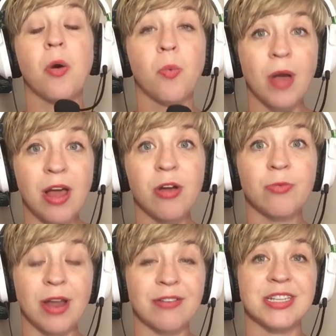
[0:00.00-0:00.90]
a
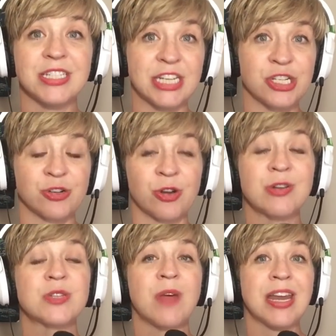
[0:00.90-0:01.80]
well-rounded teacher who
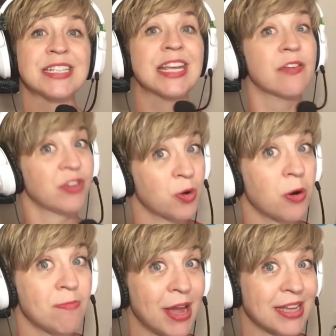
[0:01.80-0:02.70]
is ready to give
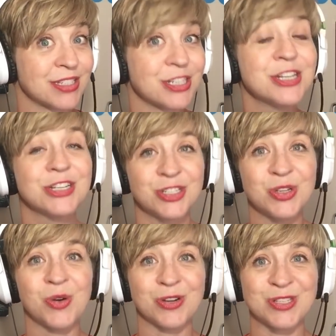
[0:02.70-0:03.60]
your best to
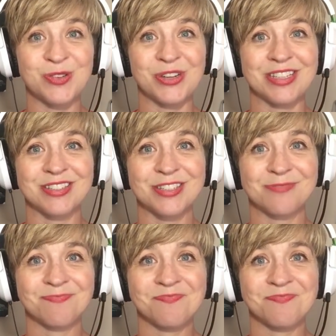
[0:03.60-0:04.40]
your students.